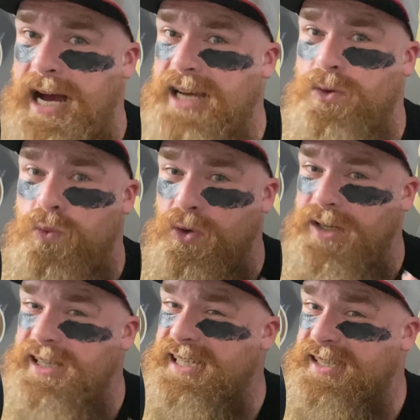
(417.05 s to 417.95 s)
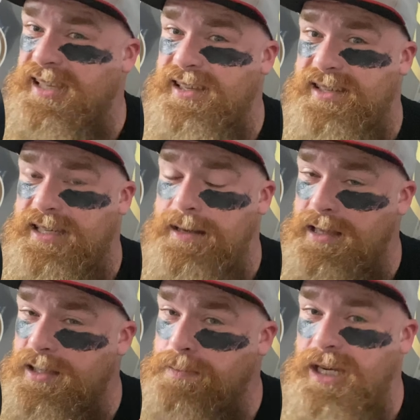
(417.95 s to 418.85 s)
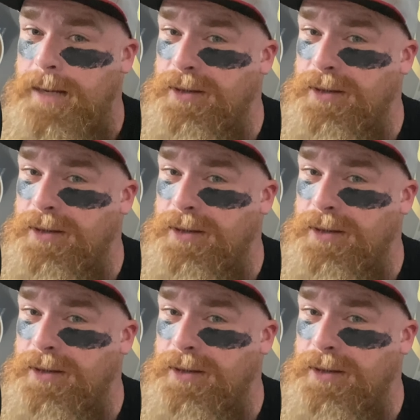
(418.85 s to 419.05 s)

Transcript: I could really see this being a